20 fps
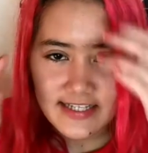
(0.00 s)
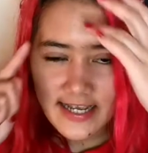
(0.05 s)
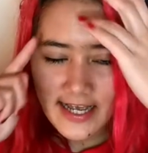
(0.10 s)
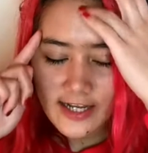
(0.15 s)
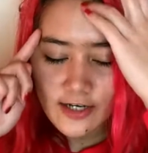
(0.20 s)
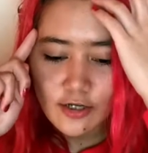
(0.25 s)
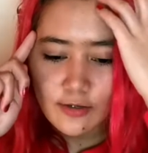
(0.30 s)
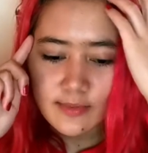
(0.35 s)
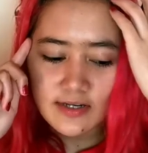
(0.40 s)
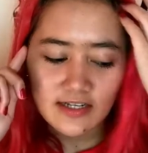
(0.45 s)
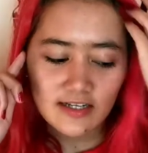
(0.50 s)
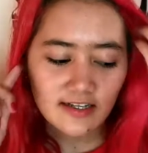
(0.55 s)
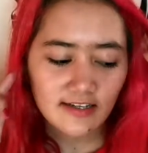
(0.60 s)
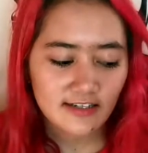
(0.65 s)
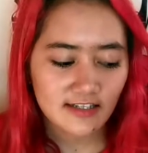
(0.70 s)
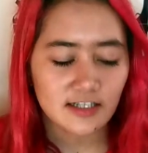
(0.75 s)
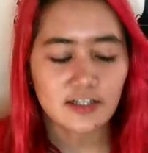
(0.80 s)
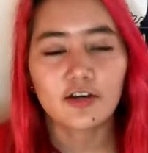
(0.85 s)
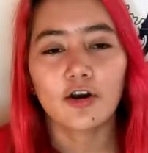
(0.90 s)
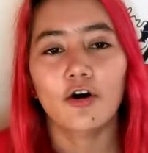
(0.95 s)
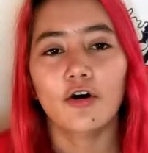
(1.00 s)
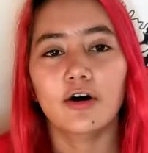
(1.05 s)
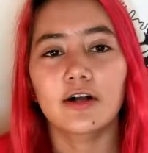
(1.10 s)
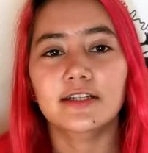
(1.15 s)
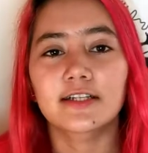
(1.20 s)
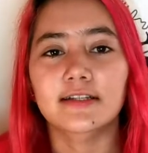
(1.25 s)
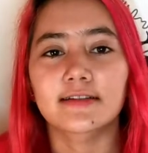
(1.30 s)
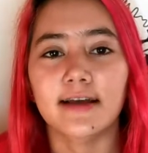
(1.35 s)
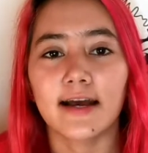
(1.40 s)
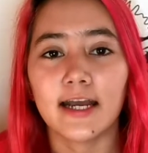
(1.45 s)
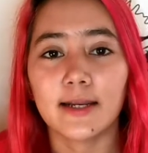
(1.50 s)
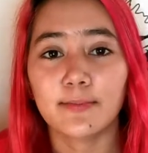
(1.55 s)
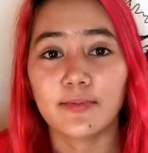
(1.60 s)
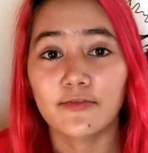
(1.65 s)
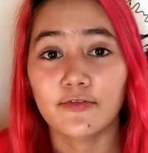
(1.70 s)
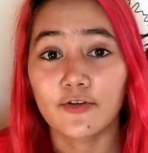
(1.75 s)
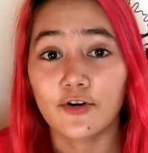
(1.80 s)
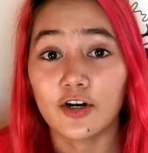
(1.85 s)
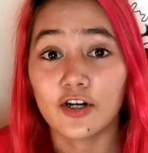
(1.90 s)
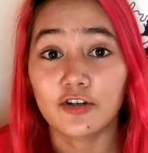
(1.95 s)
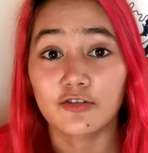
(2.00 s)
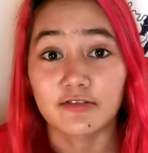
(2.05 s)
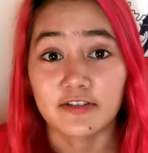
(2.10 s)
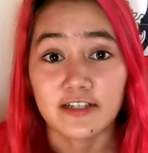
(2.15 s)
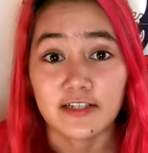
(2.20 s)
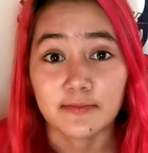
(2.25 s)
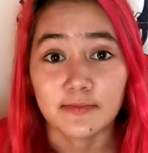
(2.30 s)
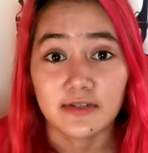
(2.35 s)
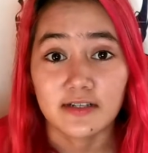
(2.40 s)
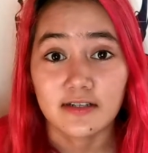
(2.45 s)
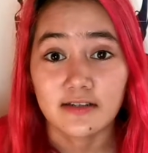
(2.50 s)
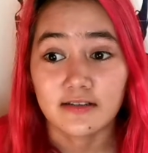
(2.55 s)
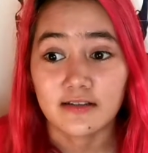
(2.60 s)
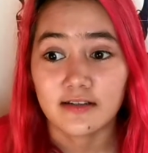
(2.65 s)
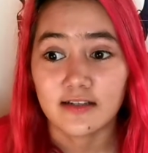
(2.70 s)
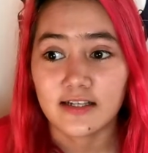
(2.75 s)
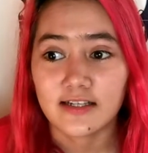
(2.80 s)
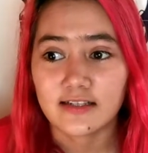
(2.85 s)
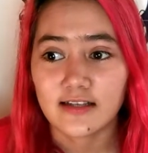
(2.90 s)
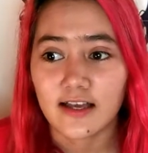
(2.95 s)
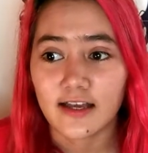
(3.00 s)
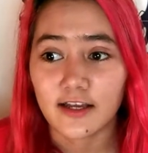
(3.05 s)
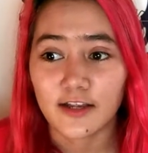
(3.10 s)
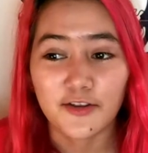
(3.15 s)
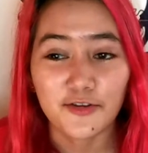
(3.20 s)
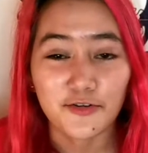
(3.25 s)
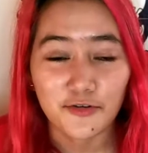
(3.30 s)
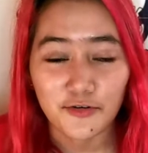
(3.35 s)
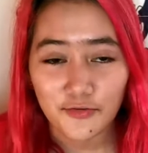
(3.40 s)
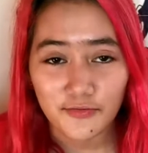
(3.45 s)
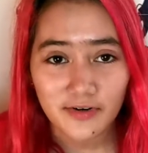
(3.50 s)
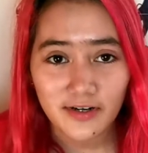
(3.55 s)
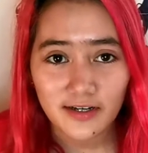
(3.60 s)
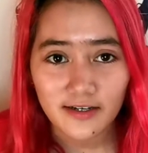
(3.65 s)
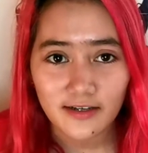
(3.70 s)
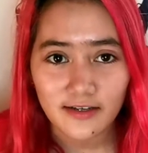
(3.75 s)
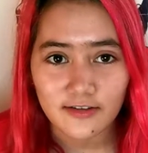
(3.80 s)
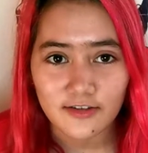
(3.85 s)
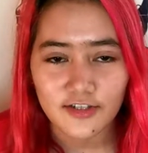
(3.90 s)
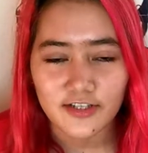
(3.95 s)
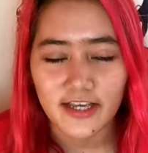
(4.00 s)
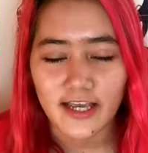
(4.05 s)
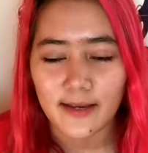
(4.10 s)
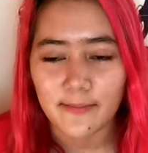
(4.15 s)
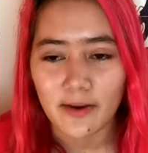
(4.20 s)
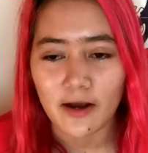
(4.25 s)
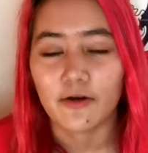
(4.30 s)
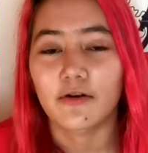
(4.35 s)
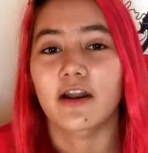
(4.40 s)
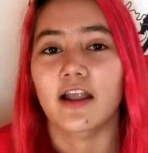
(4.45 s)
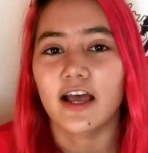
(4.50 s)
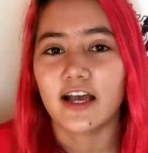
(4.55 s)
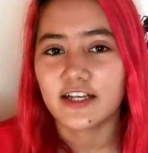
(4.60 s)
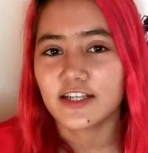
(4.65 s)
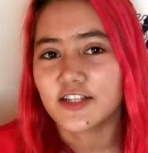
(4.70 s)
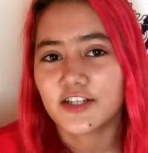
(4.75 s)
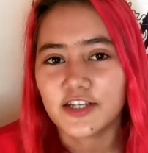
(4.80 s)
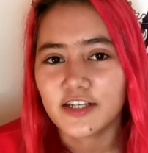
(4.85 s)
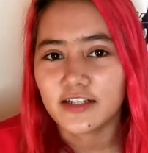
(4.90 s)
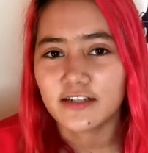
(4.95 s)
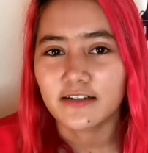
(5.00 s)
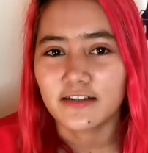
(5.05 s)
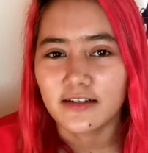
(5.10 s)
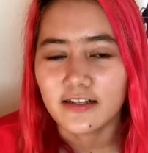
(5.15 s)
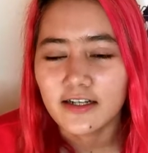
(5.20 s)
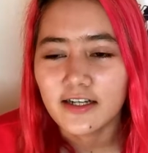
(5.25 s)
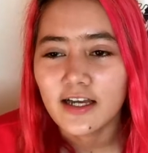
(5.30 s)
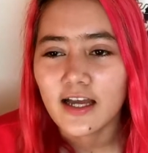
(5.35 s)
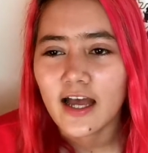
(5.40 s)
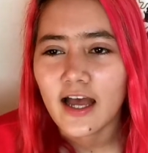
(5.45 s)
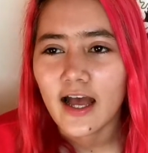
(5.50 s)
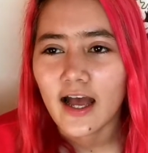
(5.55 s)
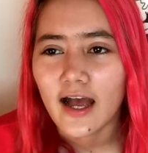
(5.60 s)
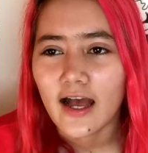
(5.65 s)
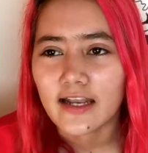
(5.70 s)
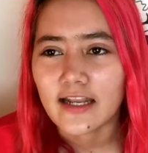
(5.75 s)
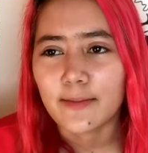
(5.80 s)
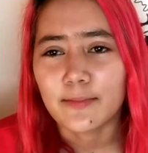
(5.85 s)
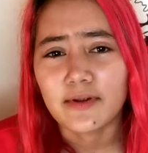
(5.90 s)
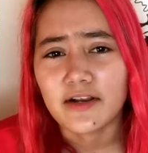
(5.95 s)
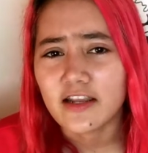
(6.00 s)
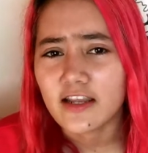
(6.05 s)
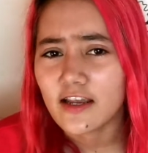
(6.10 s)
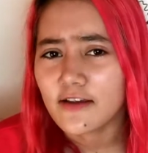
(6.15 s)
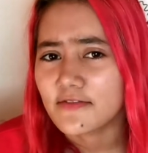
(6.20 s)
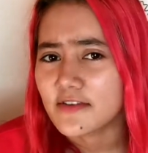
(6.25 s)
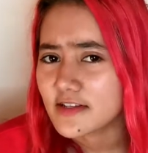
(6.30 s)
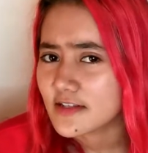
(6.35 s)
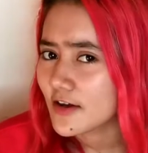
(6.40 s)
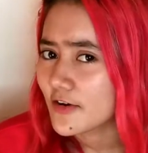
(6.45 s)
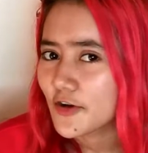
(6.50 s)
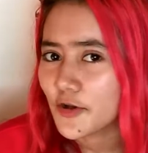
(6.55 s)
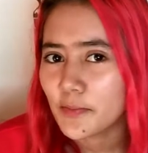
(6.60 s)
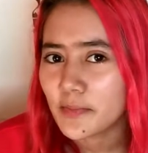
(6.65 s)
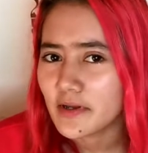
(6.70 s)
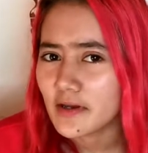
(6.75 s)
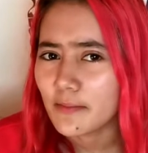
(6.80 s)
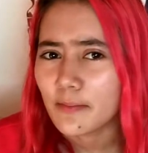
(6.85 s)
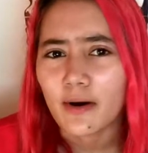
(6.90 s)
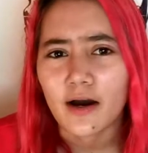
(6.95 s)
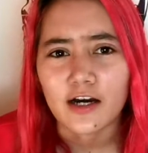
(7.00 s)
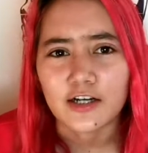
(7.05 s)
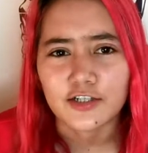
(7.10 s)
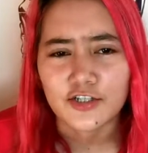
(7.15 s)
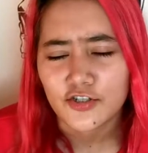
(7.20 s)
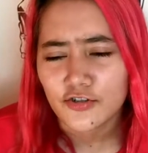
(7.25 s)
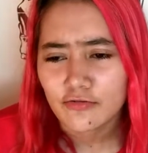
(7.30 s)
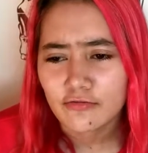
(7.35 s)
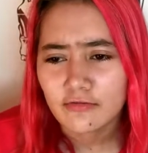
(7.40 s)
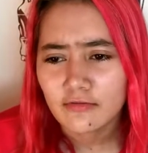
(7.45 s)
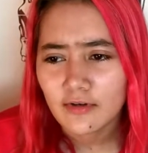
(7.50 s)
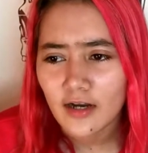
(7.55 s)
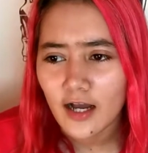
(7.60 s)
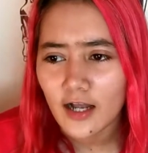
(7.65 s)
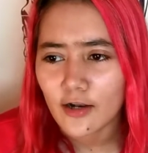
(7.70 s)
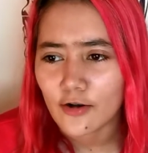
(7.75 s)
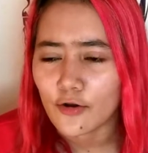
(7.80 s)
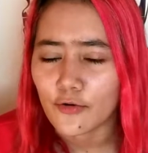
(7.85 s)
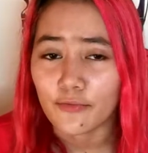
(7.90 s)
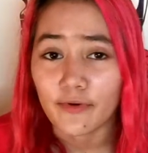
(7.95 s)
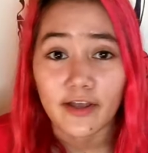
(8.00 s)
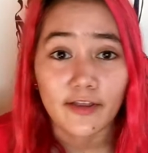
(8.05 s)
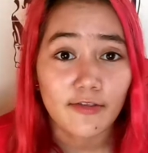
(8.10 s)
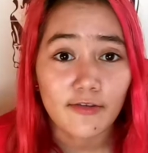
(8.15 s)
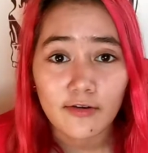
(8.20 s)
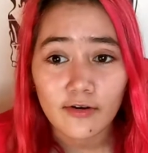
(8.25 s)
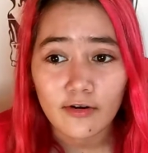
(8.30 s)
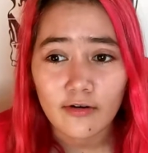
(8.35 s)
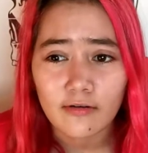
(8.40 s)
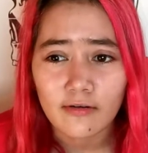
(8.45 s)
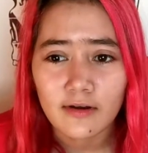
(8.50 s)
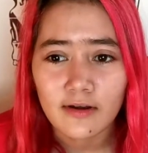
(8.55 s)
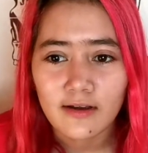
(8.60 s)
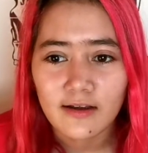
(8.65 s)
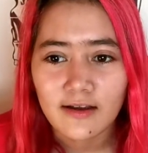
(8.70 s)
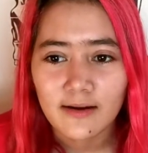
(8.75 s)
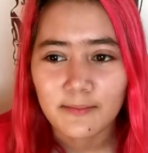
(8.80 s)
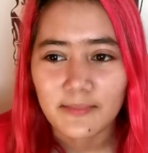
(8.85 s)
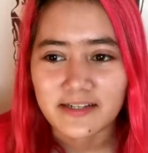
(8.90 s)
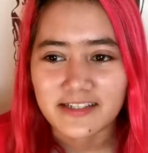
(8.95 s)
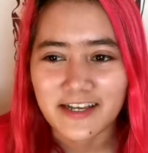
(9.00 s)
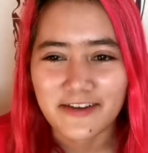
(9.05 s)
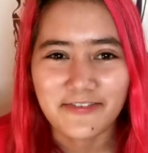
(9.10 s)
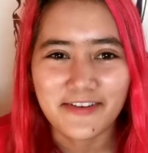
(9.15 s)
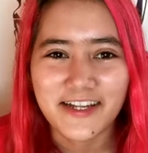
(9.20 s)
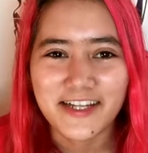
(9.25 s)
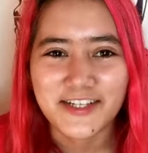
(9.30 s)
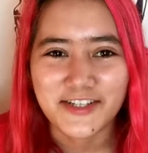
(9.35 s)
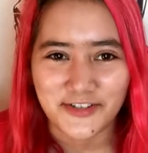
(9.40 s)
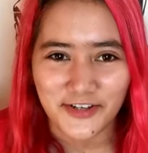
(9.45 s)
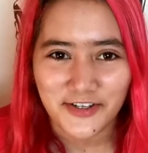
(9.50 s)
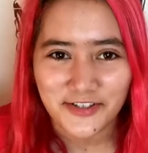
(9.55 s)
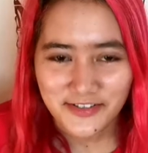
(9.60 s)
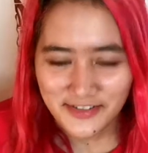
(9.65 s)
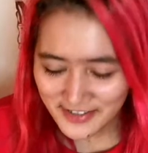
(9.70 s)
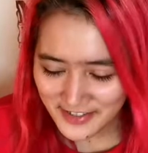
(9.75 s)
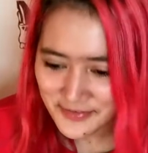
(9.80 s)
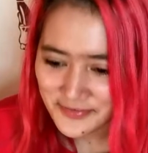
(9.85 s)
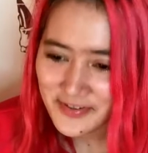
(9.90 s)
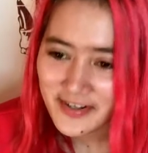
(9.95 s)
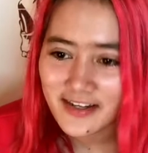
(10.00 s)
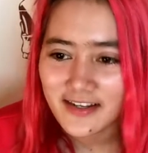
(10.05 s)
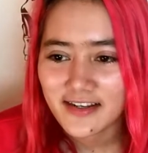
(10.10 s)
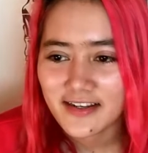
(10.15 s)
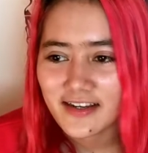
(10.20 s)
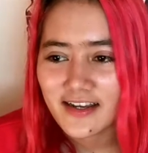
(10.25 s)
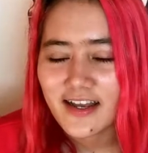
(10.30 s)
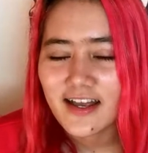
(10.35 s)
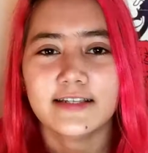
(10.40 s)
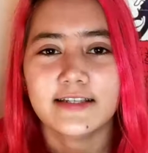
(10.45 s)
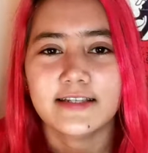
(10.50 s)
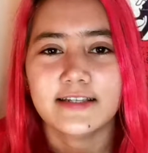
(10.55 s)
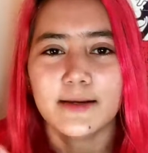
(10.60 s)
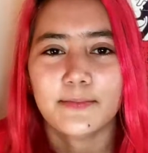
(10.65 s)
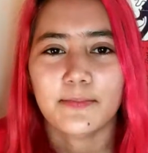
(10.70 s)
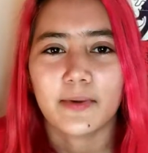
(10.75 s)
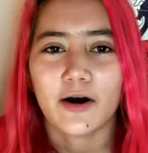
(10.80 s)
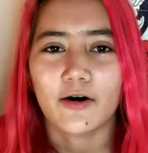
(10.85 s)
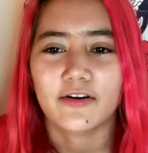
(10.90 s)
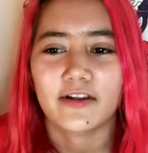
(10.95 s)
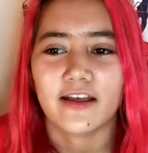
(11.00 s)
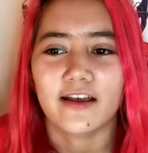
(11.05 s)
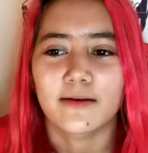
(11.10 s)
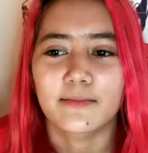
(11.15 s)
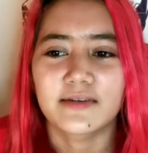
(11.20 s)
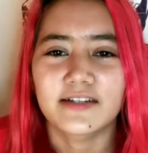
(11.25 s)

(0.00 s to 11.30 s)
10 on my list is called The Night Before Christmas. It's like a new one. It just came out last year, and I believe there's gonna be a part 2. I don't know when though, but I really enjoyed this one. It's about a